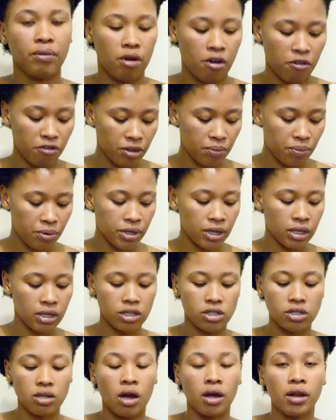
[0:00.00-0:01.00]
After putting
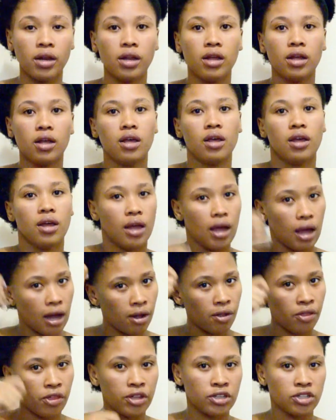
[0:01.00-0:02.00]
this on,
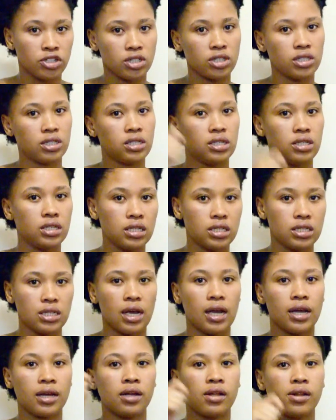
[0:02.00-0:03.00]
I'll then just
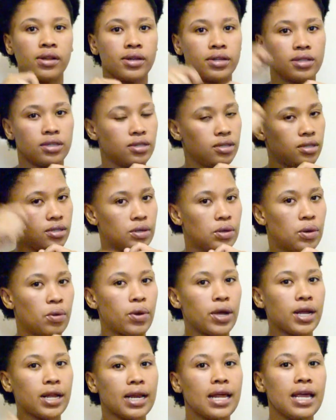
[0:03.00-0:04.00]
detangle it
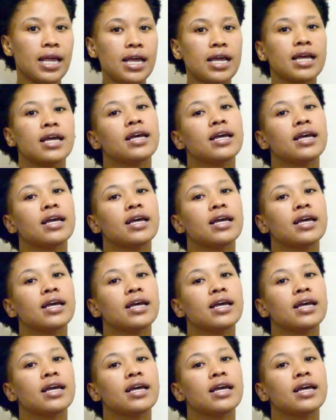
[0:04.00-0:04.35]
quickly